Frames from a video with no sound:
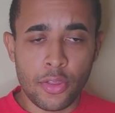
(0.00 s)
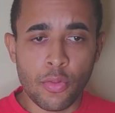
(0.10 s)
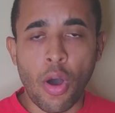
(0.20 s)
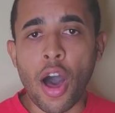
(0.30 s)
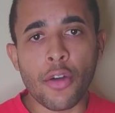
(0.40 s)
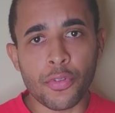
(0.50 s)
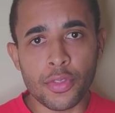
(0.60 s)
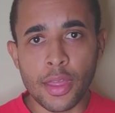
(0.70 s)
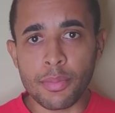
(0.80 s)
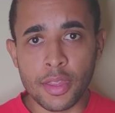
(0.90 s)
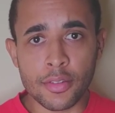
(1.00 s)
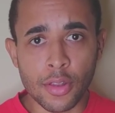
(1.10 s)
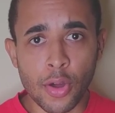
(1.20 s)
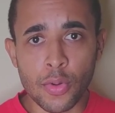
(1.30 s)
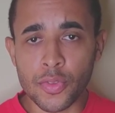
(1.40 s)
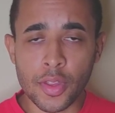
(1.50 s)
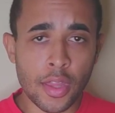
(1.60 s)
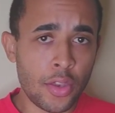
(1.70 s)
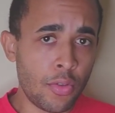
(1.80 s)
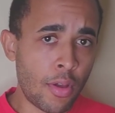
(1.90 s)
you offer them these loans and
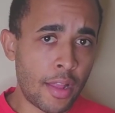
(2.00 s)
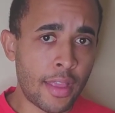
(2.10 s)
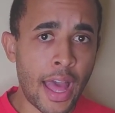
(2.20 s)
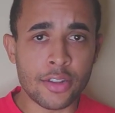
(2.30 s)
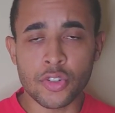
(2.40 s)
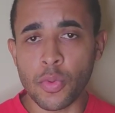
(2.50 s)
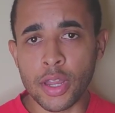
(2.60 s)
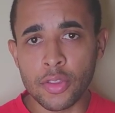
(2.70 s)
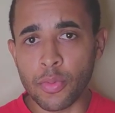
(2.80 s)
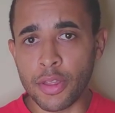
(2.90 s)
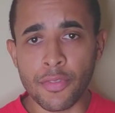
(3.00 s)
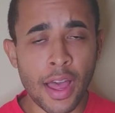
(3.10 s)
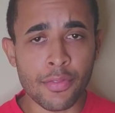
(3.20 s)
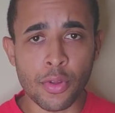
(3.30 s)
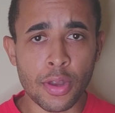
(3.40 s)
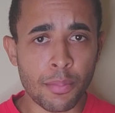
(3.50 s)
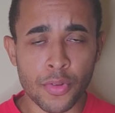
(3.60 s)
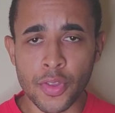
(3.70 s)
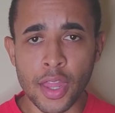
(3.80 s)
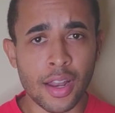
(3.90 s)
then you attach 20 25
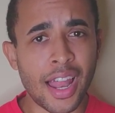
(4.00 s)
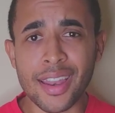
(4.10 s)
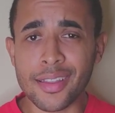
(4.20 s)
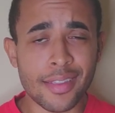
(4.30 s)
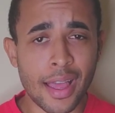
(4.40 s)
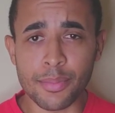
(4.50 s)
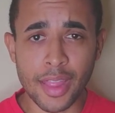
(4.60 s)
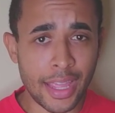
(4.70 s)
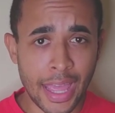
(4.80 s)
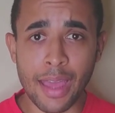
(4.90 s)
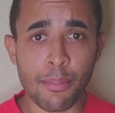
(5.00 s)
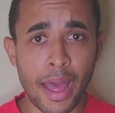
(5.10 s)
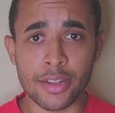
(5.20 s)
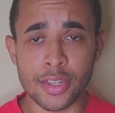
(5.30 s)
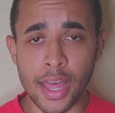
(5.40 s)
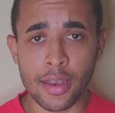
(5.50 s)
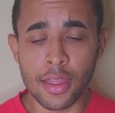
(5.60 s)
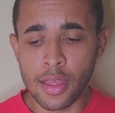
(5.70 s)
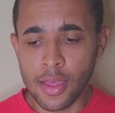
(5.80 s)
30% a lot of the times they can't match that